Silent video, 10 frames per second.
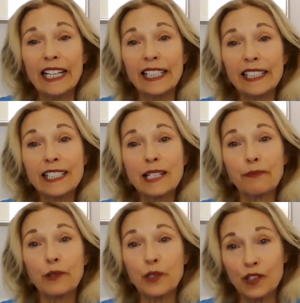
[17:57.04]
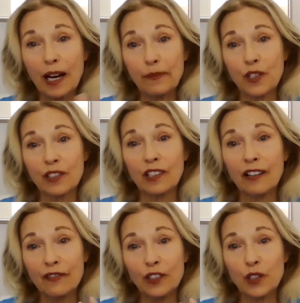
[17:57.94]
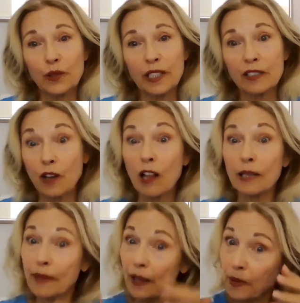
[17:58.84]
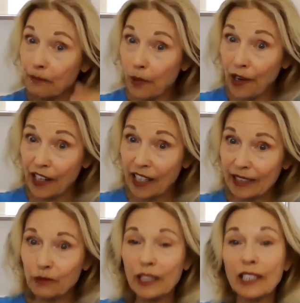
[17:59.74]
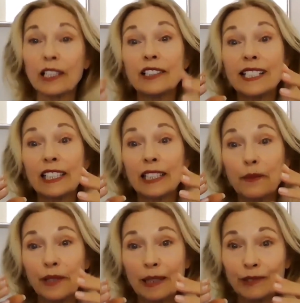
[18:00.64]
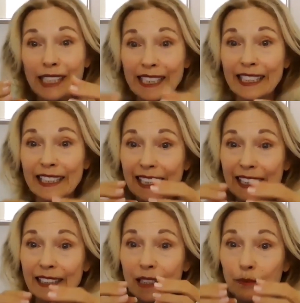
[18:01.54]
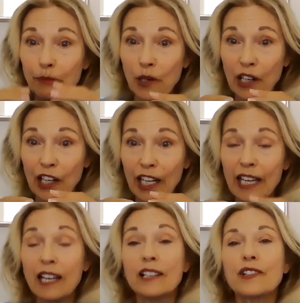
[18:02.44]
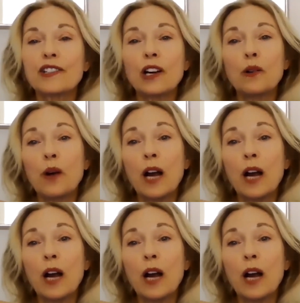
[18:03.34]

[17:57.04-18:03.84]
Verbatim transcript: its perception of the tree is all about the bark and what is it going to be able to eat in the bark. So